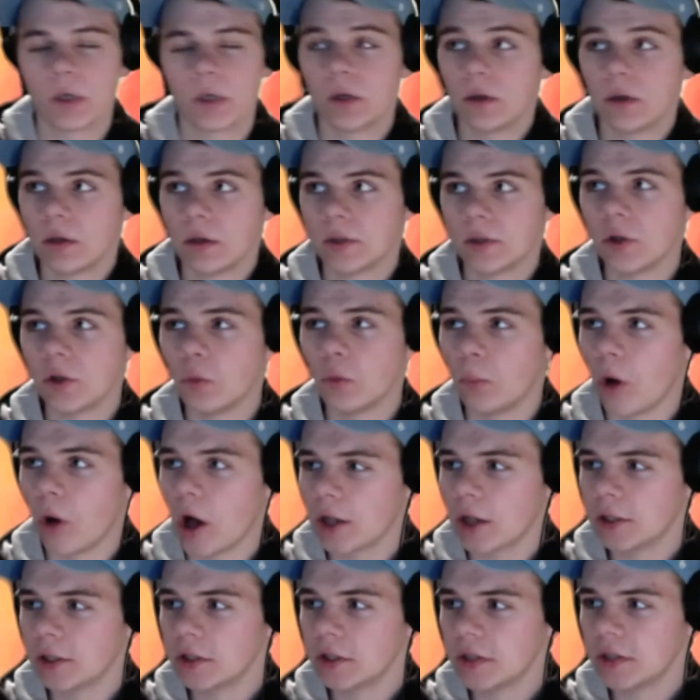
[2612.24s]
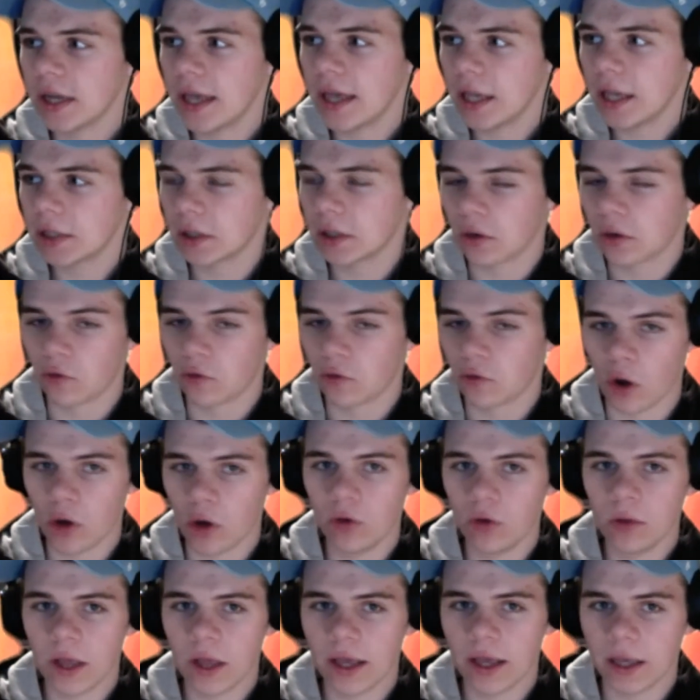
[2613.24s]
So boxers, I guess,
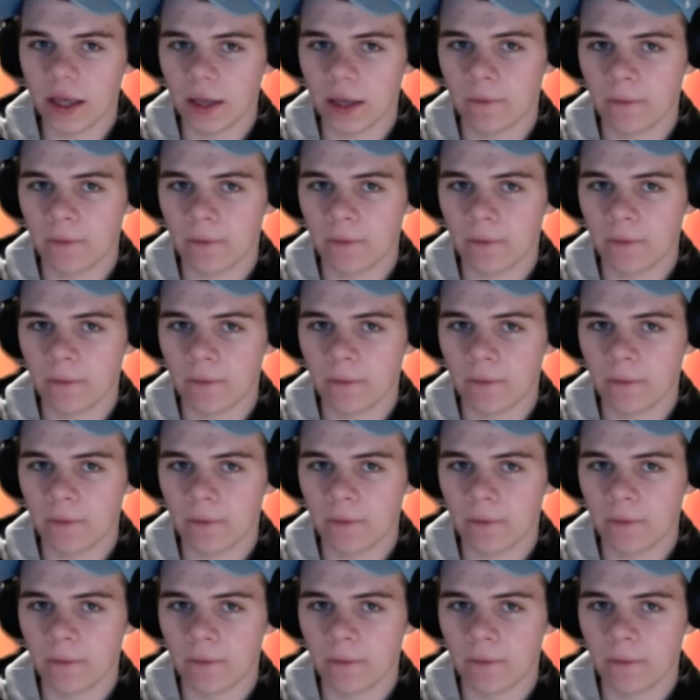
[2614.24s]
grow like